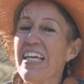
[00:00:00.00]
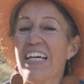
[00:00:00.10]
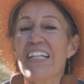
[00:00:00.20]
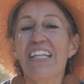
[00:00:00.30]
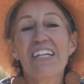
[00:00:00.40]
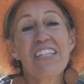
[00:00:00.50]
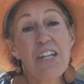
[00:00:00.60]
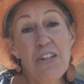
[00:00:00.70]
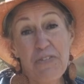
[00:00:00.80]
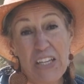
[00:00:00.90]
and click on the
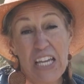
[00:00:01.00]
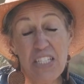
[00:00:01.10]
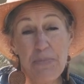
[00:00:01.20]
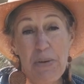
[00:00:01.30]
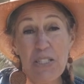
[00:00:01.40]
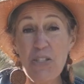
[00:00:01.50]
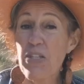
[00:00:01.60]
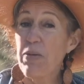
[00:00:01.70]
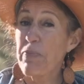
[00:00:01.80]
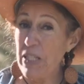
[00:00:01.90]
notification bell so you
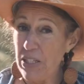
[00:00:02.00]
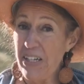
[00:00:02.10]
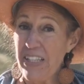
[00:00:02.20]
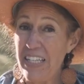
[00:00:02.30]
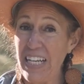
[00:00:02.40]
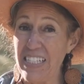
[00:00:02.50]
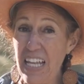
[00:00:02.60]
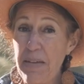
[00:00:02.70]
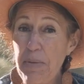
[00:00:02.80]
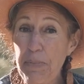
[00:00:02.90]
can be alerted the next
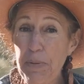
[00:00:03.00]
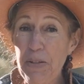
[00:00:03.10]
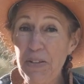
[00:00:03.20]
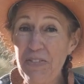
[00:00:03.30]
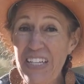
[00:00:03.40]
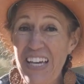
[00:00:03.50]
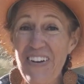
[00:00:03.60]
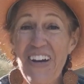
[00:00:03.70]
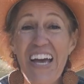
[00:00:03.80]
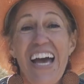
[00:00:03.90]
time I upload a video.
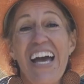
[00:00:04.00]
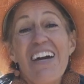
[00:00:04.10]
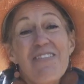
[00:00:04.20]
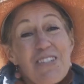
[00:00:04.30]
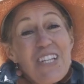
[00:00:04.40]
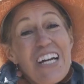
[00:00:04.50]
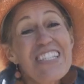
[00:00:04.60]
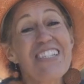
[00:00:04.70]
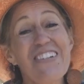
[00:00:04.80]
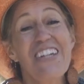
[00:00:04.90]
We'll talk
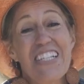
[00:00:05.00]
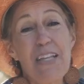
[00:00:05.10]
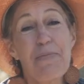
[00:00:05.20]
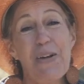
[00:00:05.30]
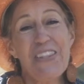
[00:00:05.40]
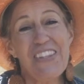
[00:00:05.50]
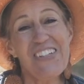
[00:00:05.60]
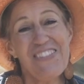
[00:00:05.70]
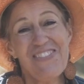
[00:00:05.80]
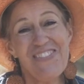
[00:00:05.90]
soon. Hasta pronto.